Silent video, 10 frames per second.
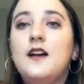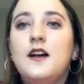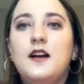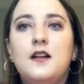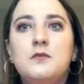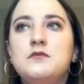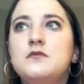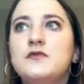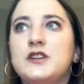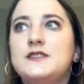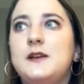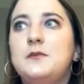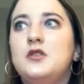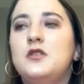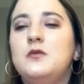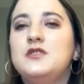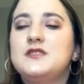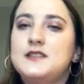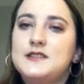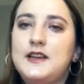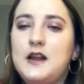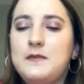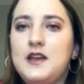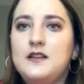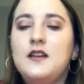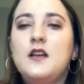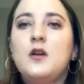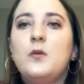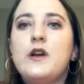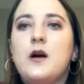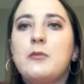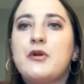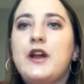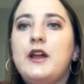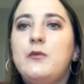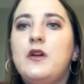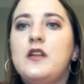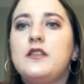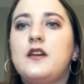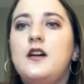for example, which is the state I'm in, we operate with